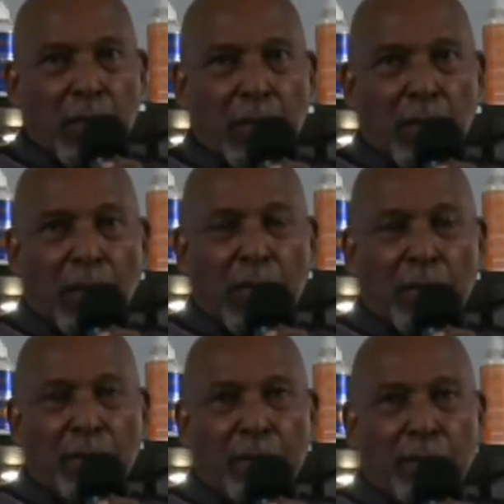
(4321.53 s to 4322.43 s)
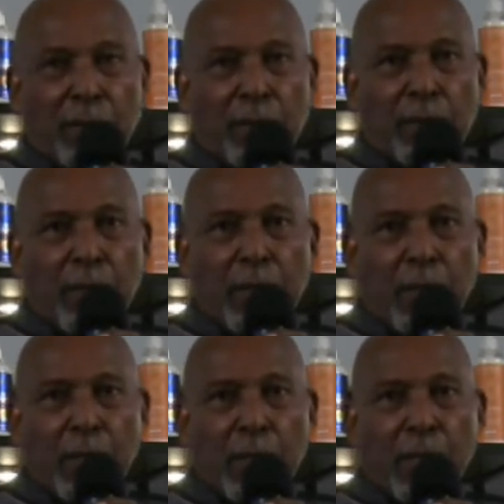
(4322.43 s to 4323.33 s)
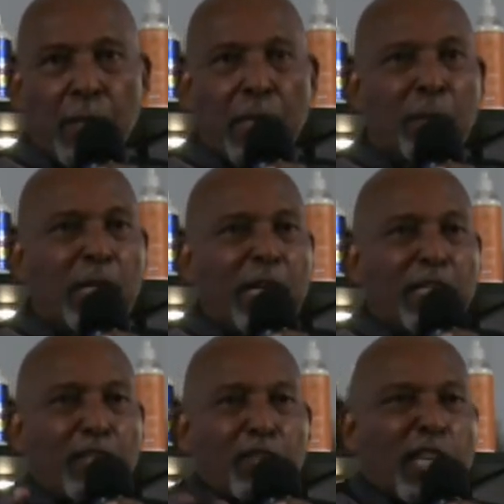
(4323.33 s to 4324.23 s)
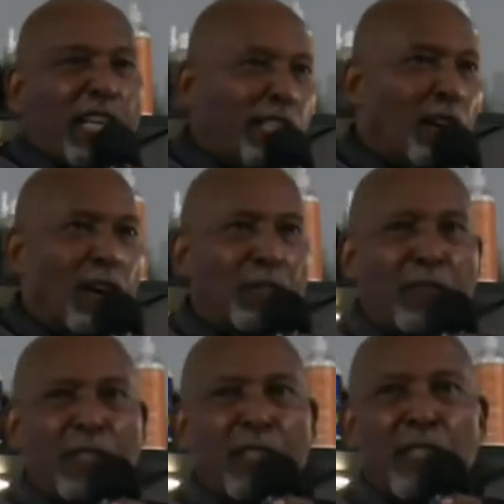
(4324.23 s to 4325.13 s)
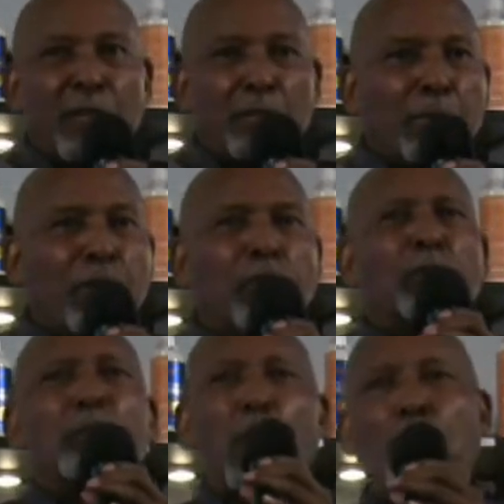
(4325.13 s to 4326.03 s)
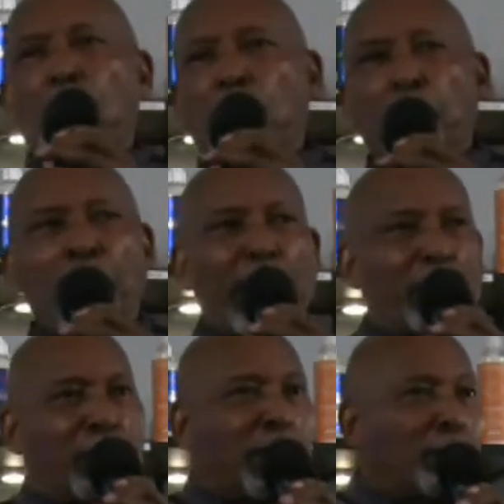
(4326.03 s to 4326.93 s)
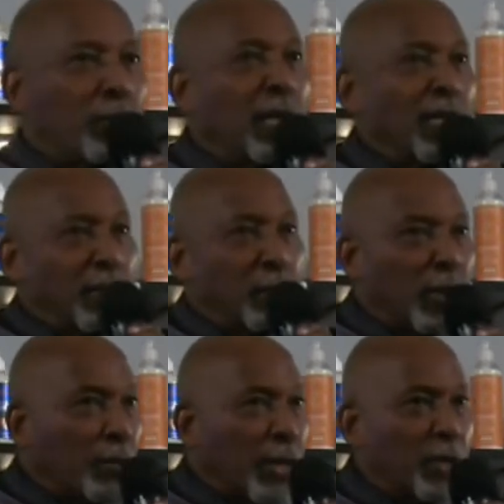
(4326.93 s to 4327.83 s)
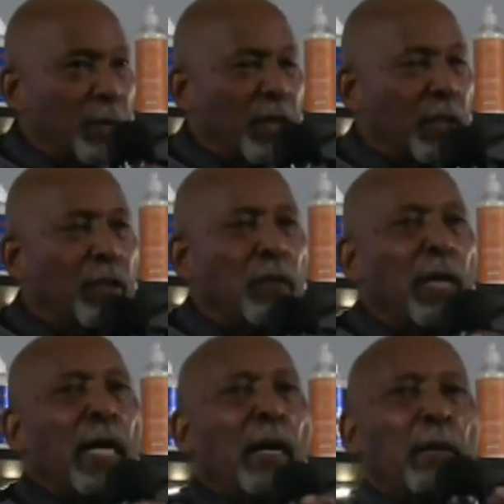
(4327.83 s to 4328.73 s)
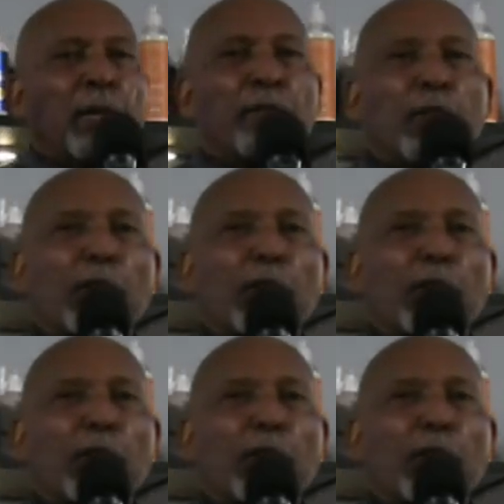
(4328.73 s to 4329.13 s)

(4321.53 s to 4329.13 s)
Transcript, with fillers: Right? They may cut the sail off and put a new motor on the back or something. You got some rearrangement to do. But if you don't